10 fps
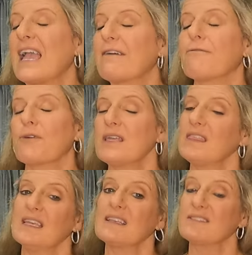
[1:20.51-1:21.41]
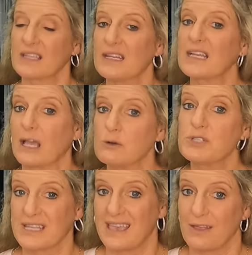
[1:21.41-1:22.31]
everything is gonna go
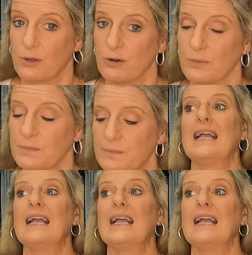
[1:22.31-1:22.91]
together.